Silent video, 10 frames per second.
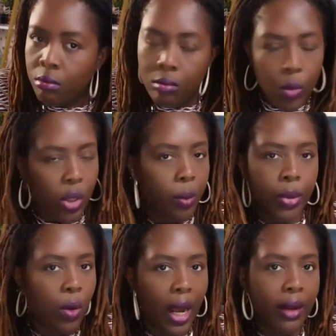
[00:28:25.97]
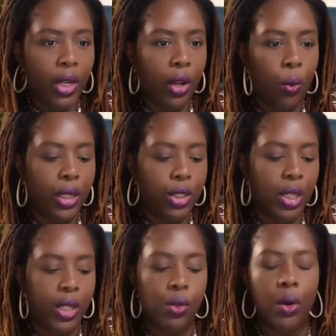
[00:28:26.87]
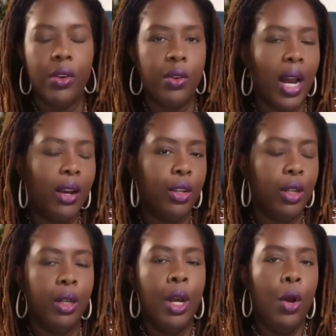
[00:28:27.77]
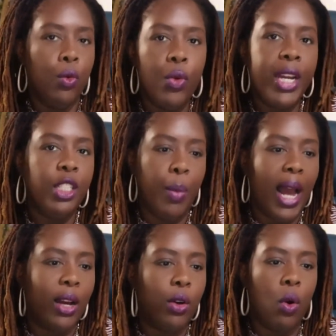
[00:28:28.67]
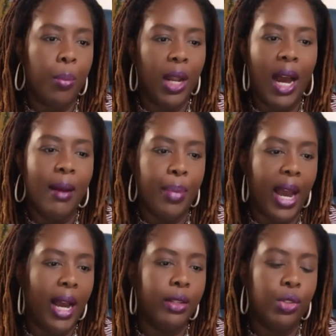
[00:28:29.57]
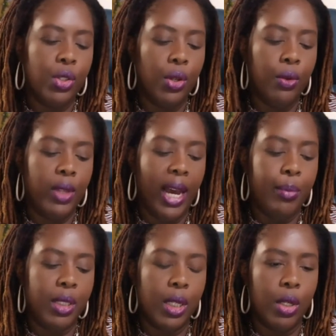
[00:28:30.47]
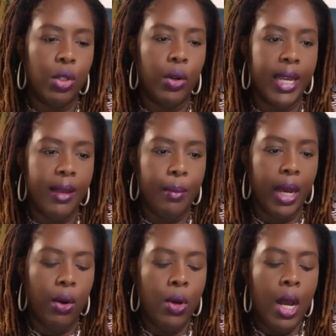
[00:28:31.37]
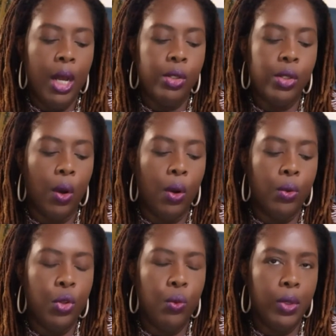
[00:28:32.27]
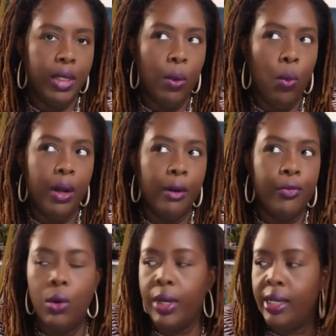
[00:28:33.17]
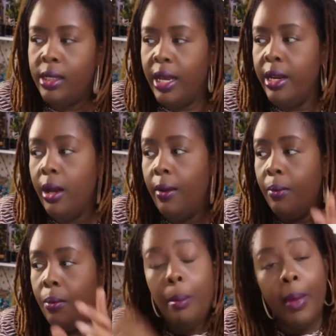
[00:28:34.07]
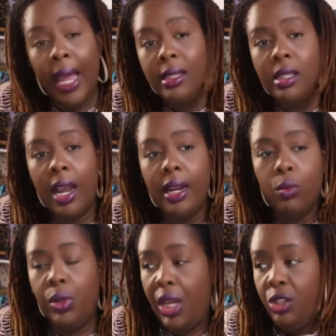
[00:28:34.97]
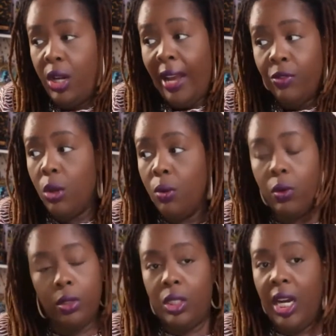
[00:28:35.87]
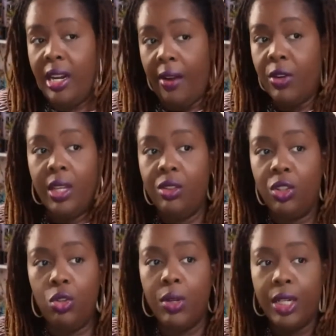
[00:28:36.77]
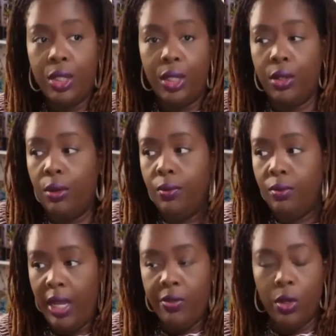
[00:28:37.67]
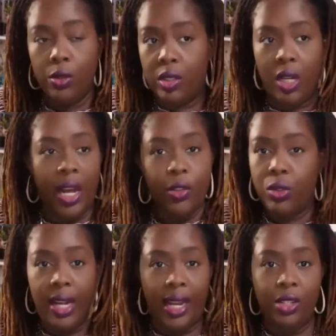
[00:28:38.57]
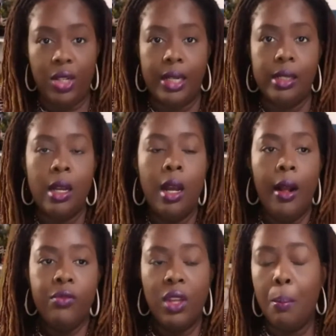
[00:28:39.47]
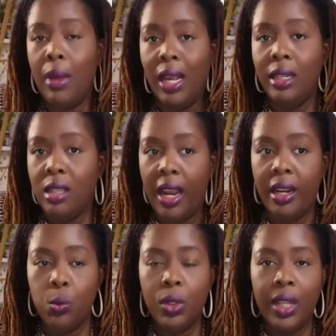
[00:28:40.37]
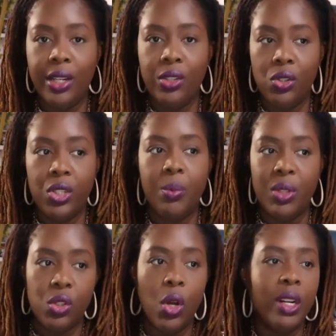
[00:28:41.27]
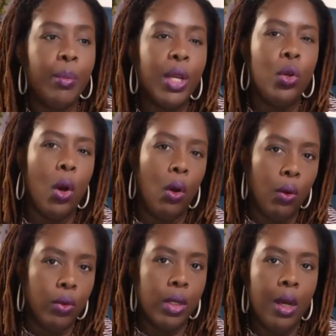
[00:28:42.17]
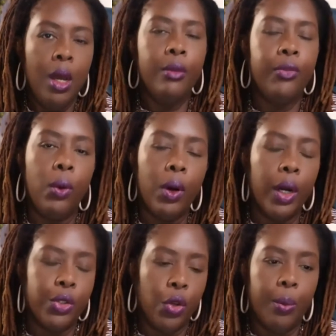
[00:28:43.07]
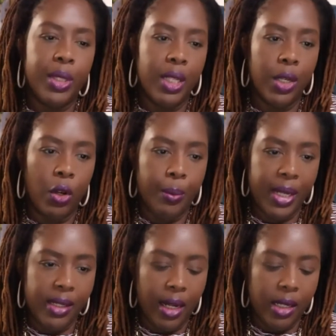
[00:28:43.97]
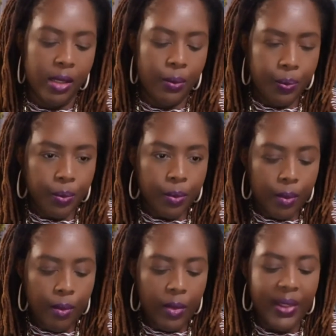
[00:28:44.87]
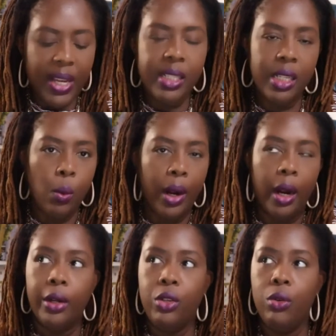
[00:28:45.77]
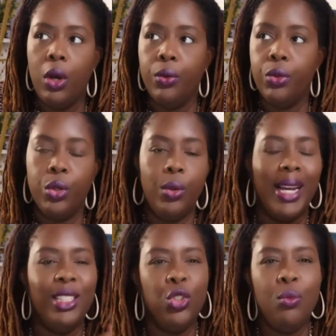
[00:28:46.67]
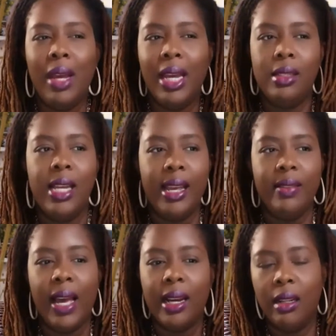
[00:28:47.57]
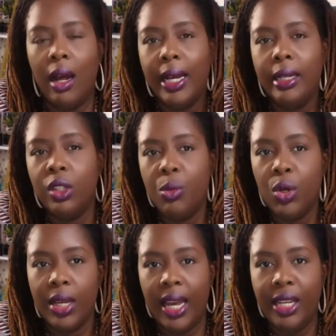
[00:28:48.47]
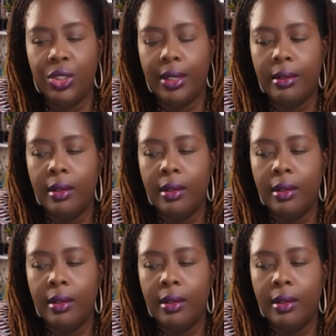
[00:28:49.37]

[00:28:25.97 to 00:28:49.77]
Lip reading: Most people don't have any questions, or they're not going to reach back or apply back to that particular email. So you really want to focus in maintaining relationship after you've done everything that you could do in those other stages. The maintaining relationships is going to be gold for your particular business. This is where you go through and you maintain that client communication.